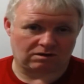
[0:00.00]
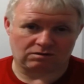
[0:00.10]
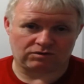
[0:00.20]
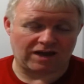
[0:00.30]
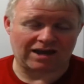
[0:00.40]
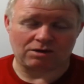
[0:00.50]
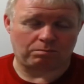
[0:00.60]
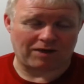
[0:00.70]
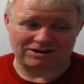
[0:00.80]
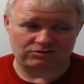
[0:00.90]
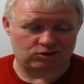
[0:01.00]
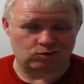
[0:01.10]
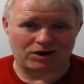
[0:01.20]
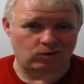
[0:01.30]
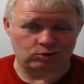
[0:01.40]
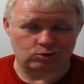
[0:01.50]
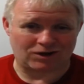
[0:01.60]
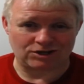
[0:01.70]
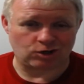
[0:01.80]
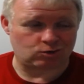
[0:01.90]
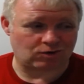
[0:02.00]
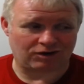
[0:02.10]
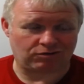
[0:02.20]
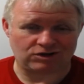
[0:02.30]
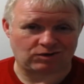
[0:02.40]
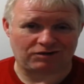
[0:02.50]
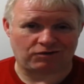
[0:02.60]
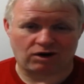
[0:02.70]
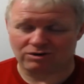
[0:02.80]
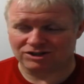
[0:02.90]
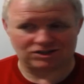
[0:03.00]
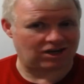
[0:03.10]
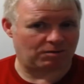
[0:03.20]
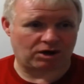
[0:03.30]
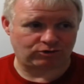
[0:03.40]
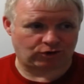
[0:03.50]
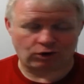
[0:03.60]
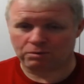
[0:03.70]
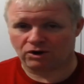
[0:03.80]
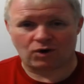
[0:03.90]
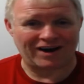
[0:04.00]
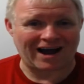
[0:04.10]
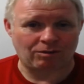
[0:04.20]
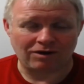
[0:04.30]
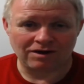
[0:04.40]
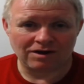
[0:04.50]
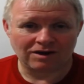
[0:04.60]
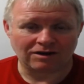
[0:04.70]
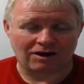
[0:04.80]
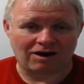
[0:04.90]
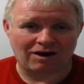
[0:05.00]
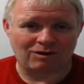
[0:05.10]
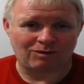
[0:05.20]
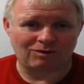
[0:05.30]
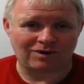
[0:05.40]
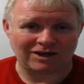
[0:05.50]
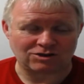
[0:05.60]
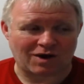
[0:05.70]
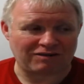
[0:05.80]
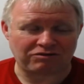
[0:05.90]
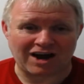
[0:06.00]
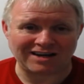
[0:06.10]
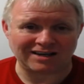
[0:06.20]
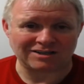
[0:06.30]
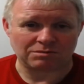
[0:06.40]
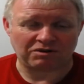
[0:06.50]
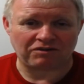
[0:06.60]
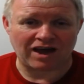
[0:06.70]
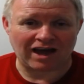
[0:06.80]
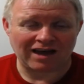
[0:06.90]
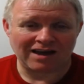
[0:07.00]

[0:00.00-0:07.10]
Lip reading: they can pass for 21, 22, 23, 24 when you see them all done up and going out. You know, it's quite frightening, to be fair.